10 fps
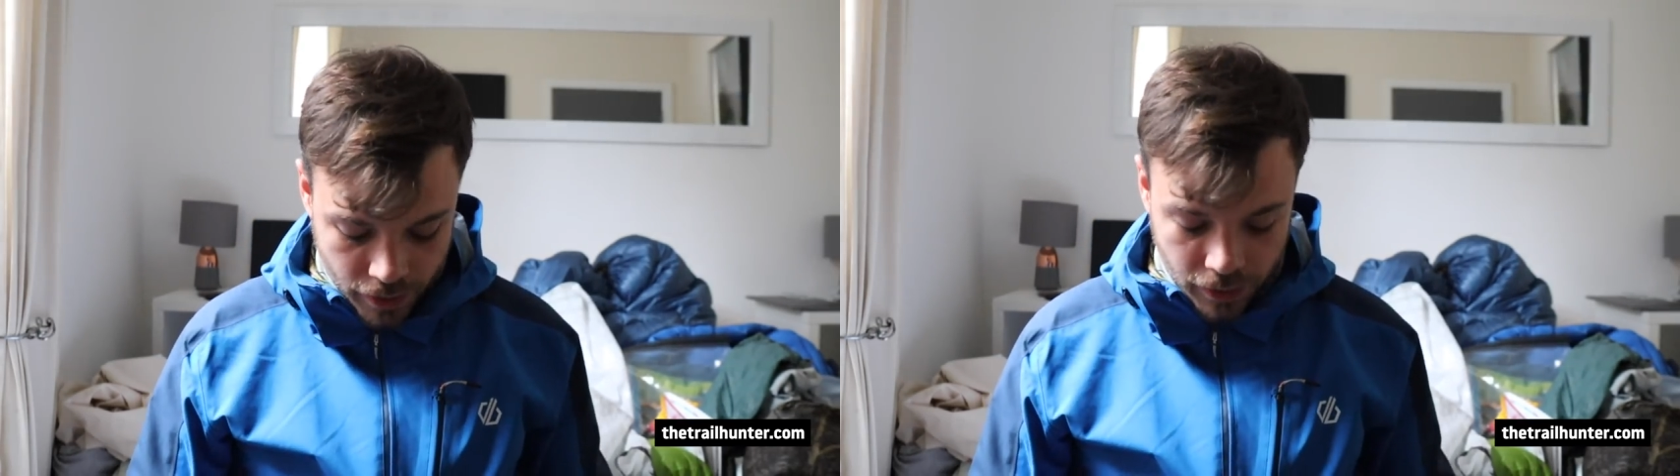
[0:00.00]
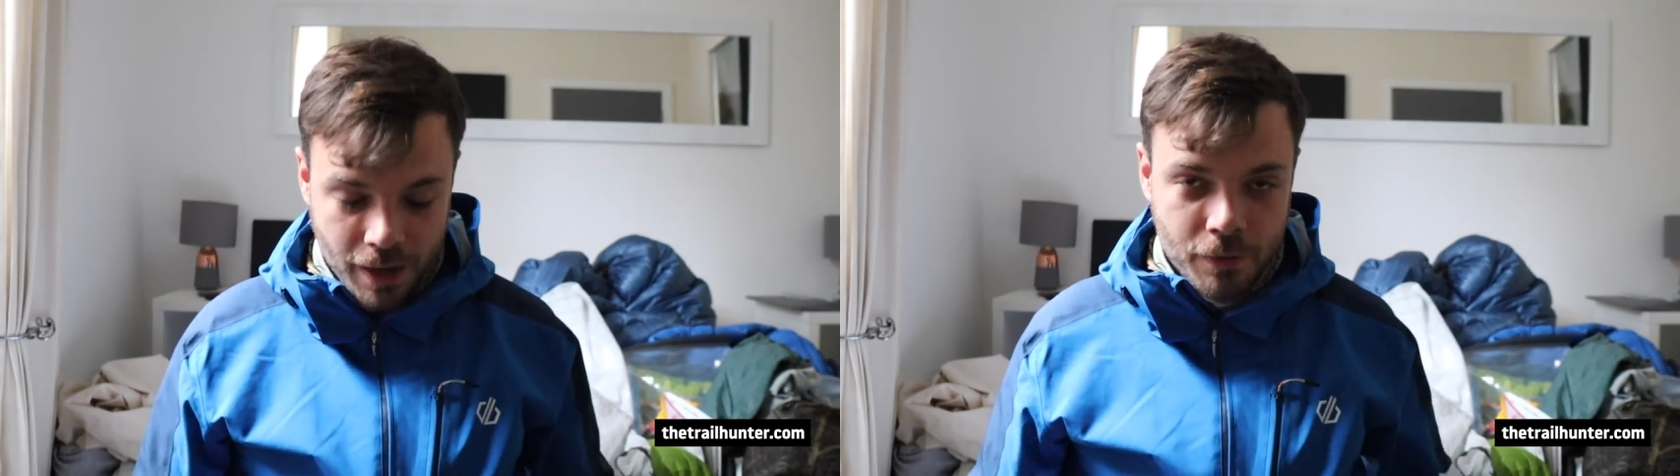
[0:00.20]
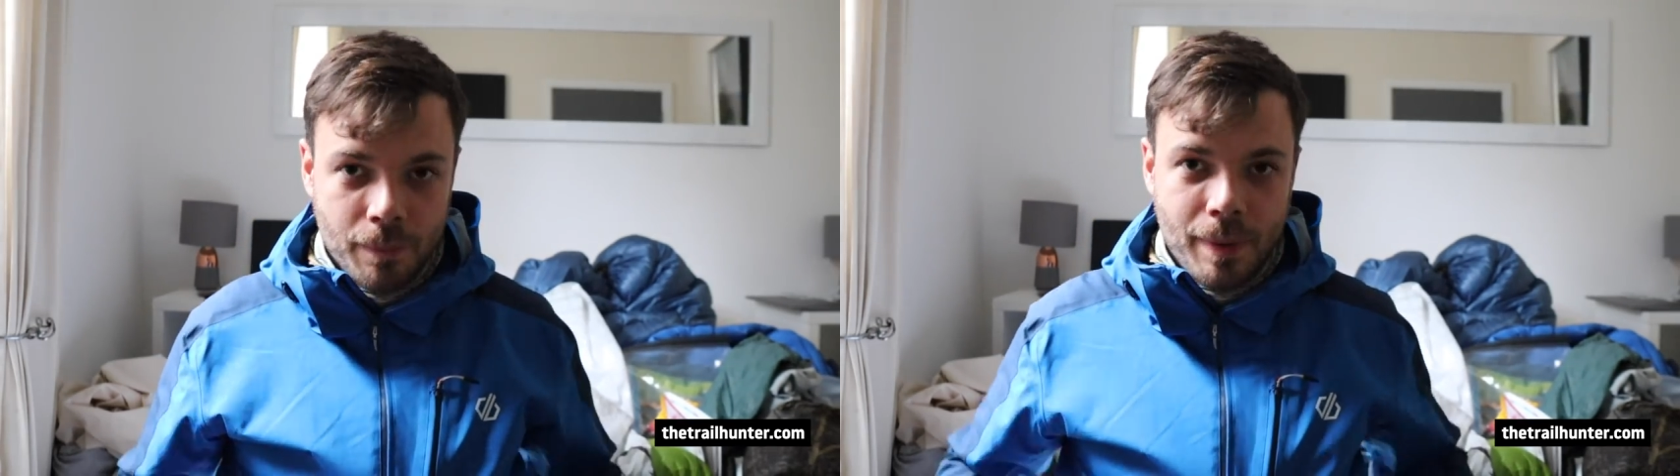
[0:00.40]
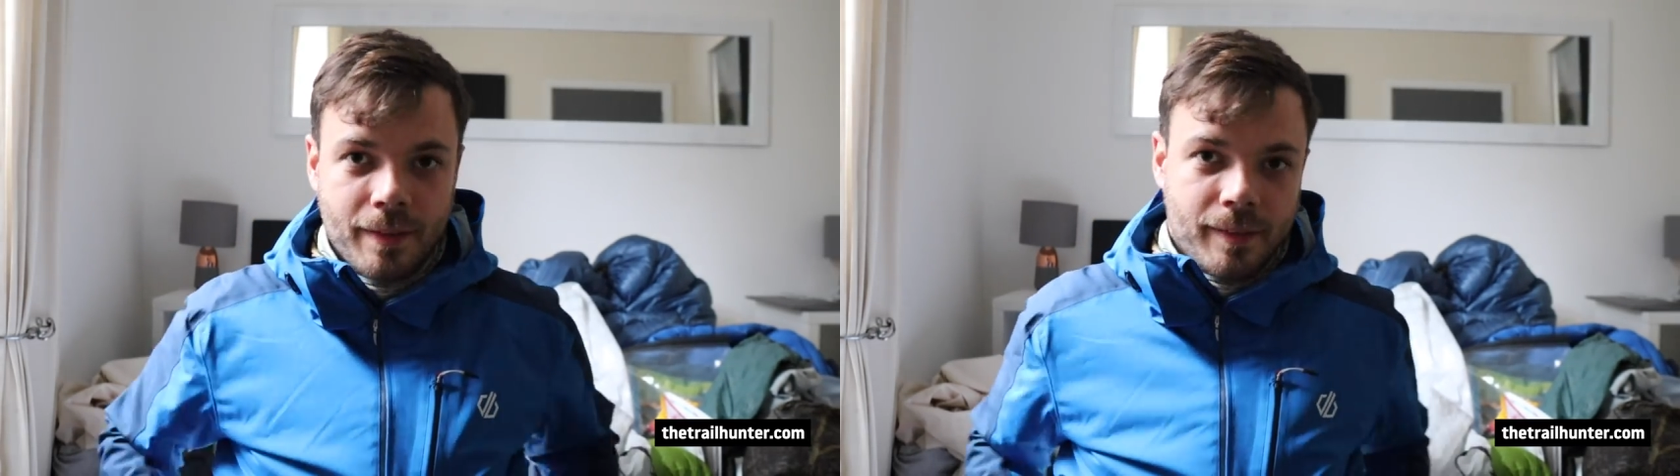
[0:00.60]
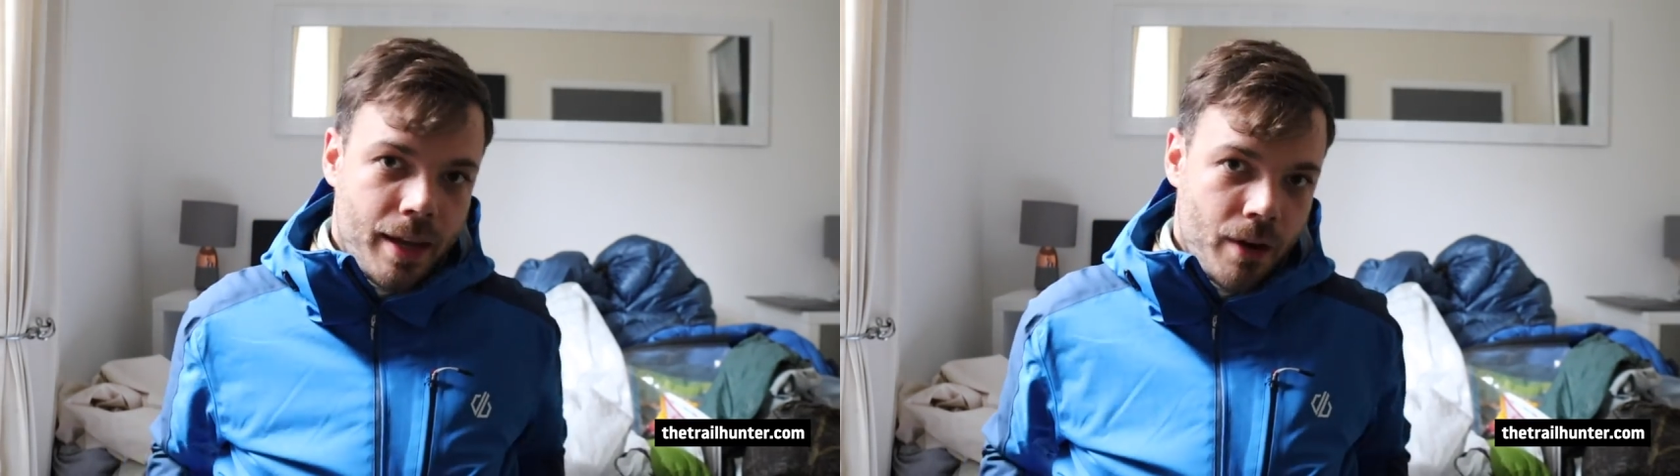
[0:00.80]
I'll have a
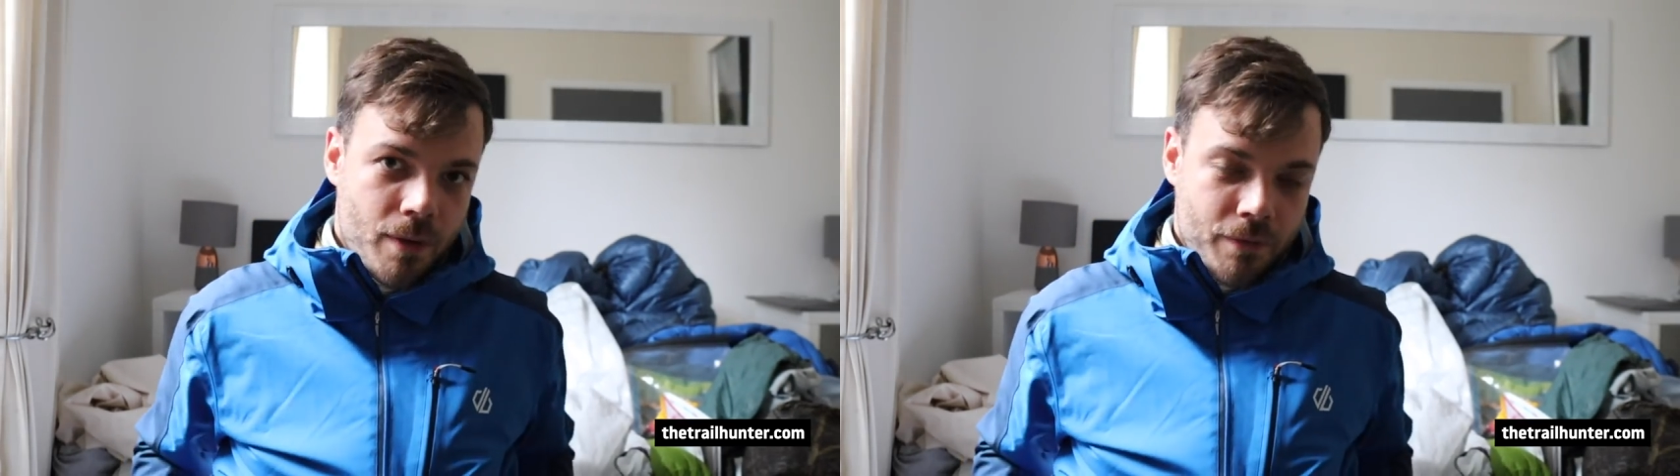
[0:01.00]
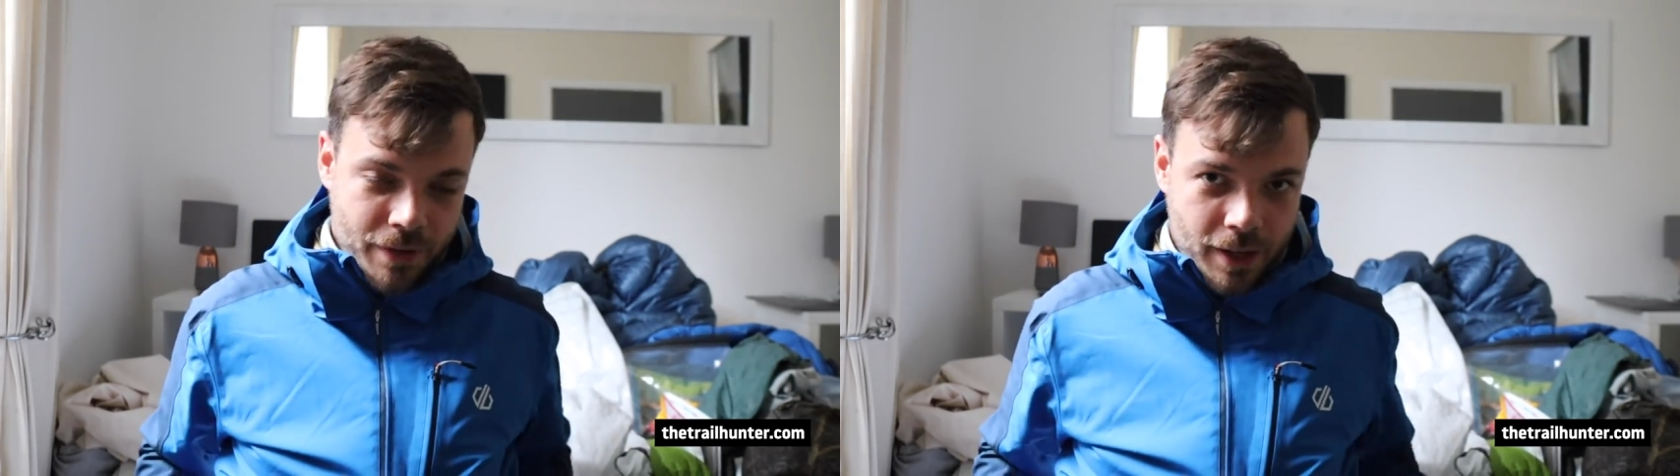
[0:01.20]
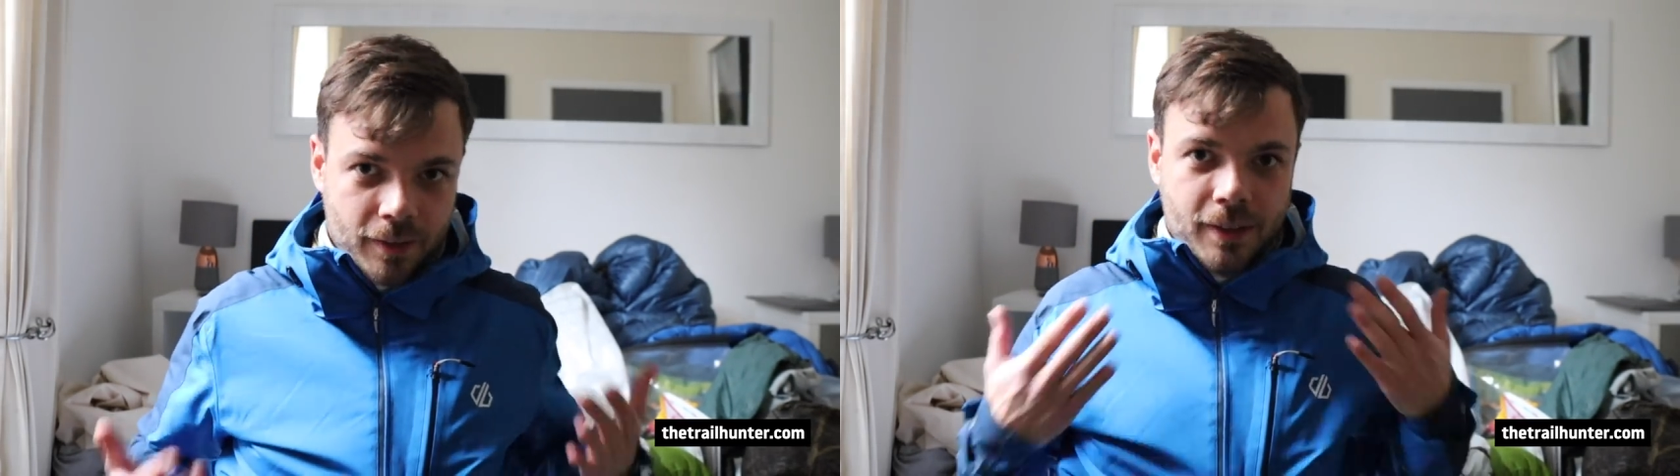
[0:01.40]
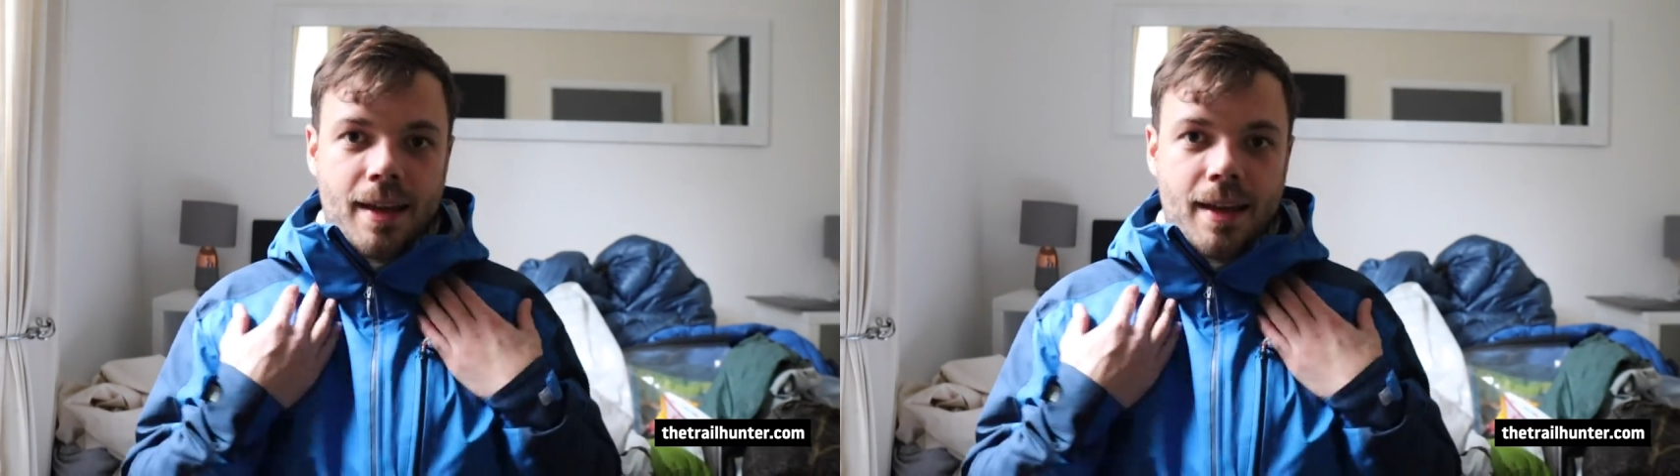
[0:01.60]
base layer on first